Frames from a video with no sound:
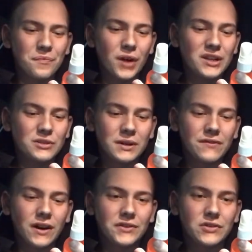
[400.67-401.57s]
Minus
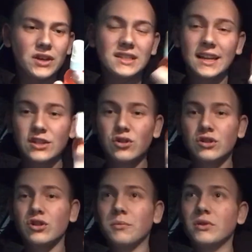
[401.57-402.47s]
25 degrees, and it should
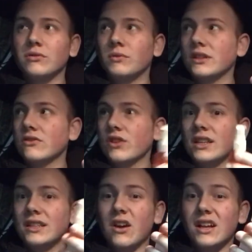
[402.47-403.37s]
stop your window
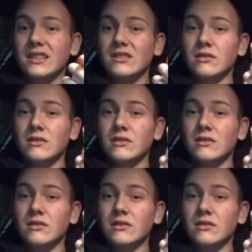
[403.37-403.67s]
screen de-icing.